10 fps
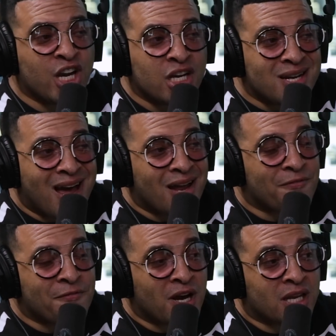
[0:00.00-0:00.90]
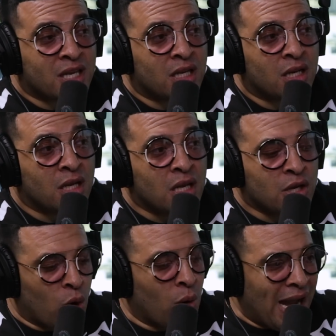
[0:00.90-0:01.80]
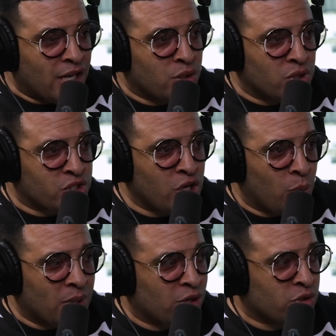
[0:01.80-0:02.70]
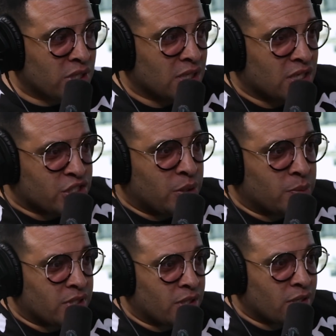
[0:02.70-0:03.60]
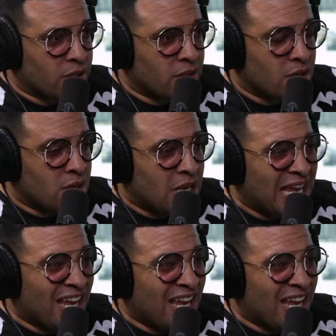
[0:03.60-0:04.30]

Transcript: I could not fucking mm. no. I could do the show without drinking because she was here. Mm.